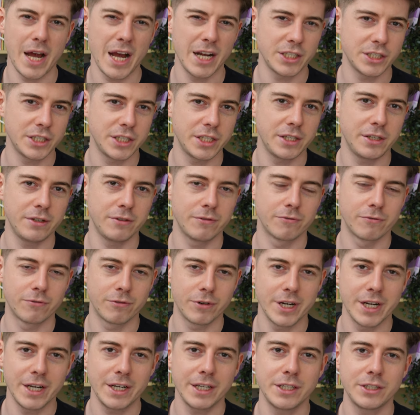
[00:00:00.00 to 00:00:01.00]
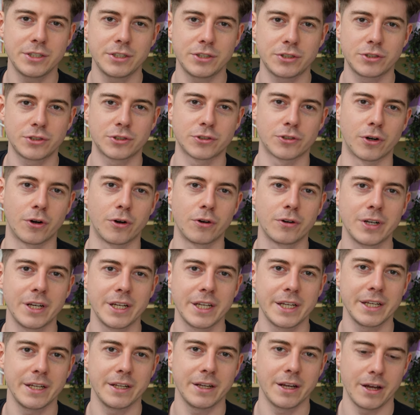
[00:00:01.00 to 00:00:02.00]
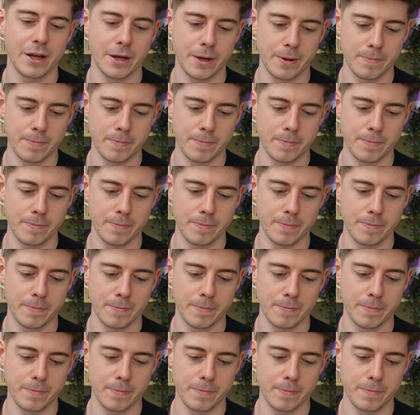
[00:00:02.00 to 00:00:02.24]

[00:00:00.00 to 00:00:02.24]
actually really strongly.